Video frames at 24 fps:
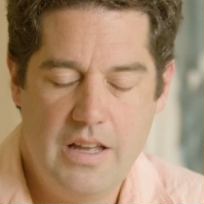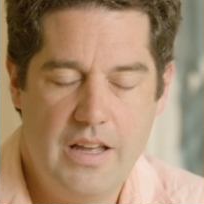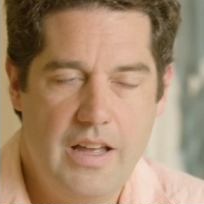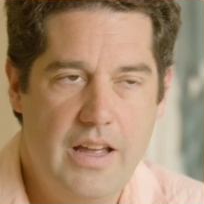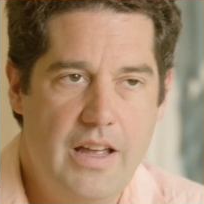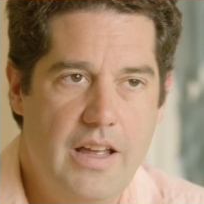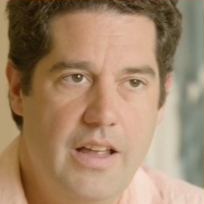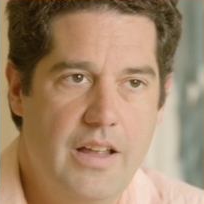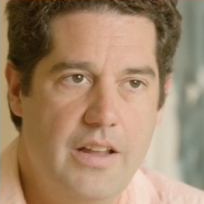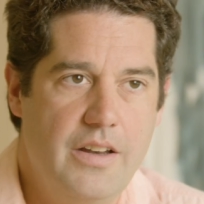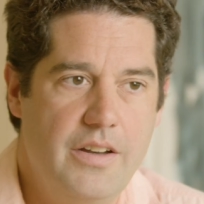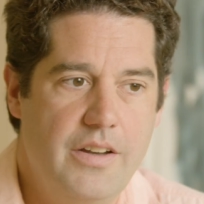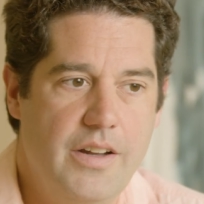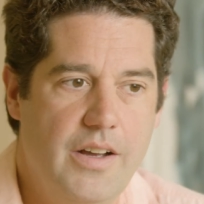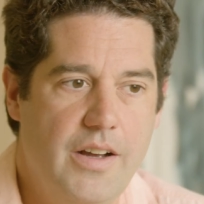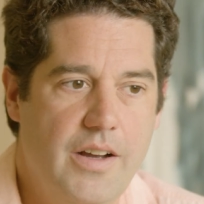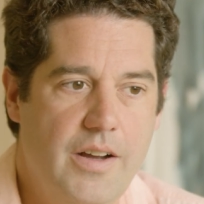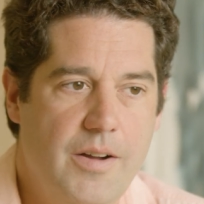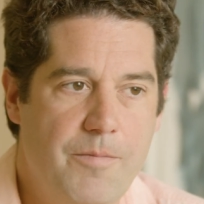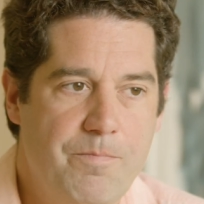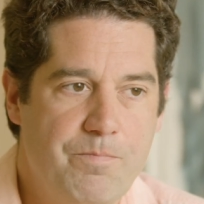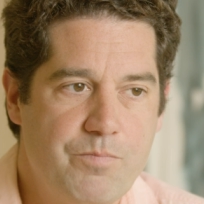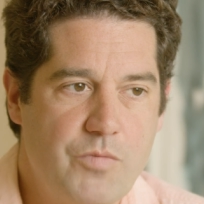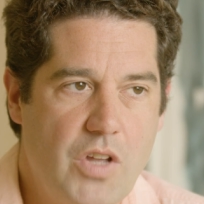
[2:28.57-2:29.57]
And
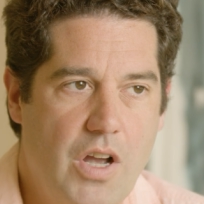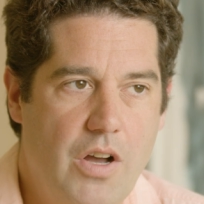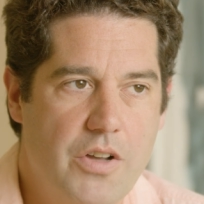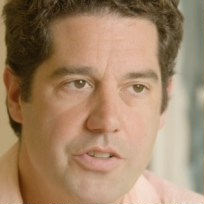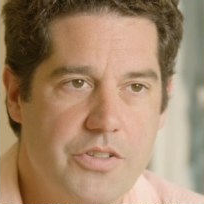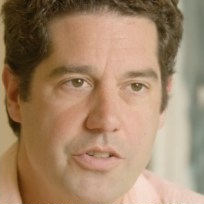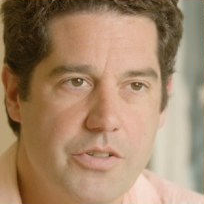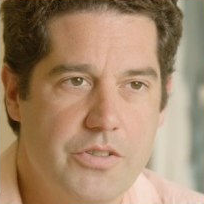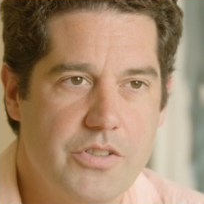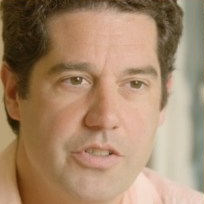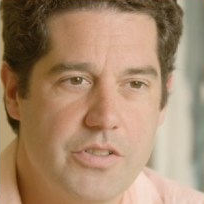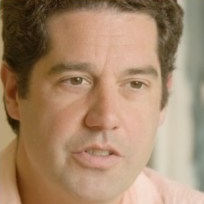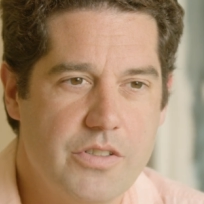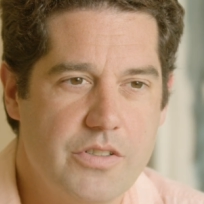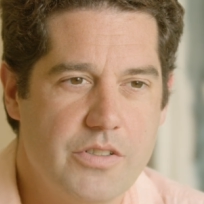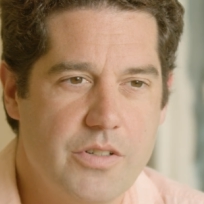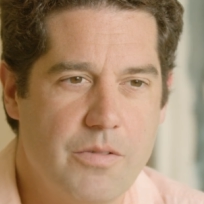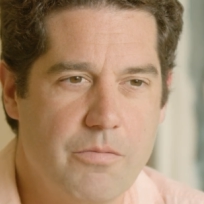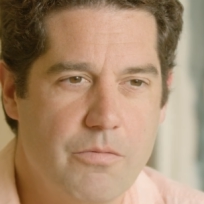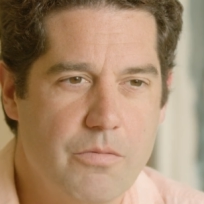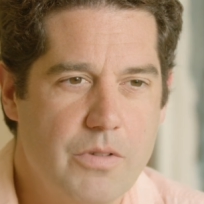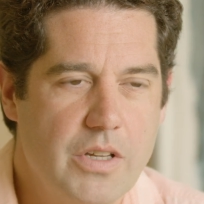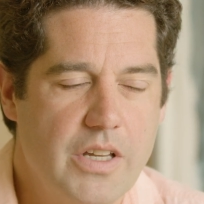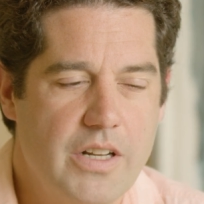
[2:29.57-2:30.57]
also just
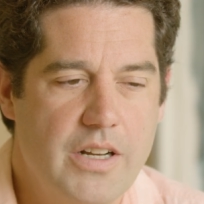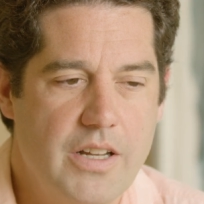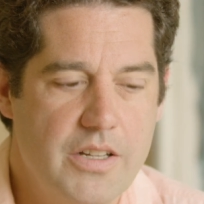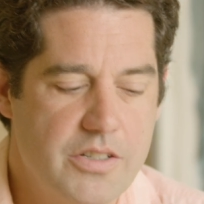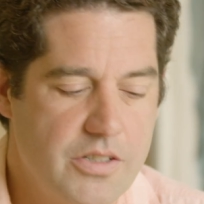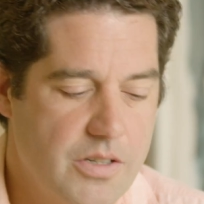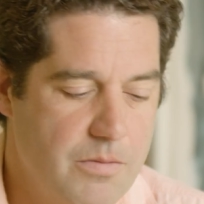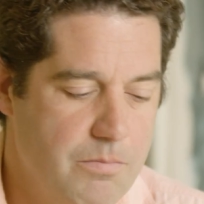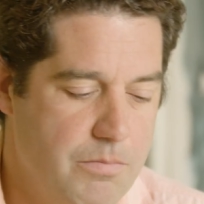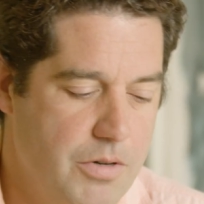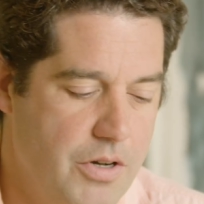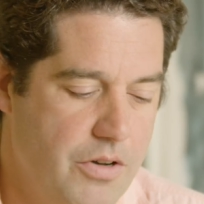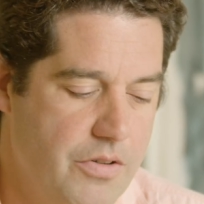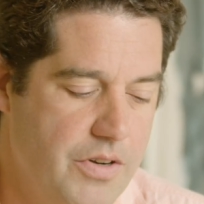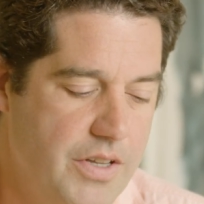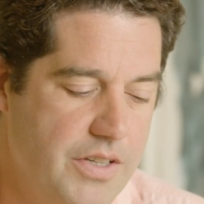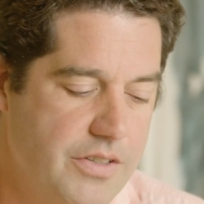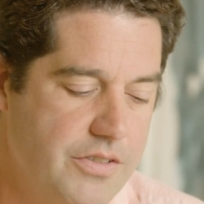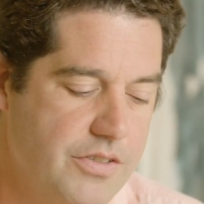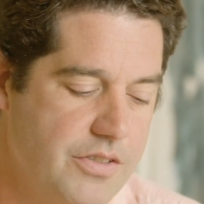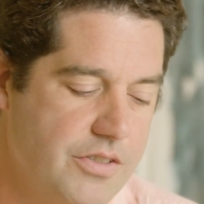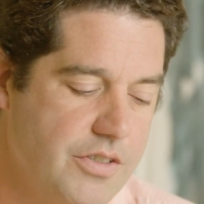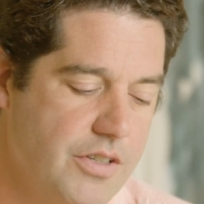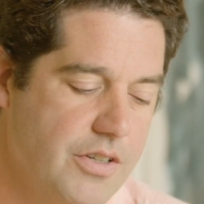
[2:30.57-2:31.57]
some really nice
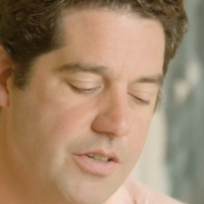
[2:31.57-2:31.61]
components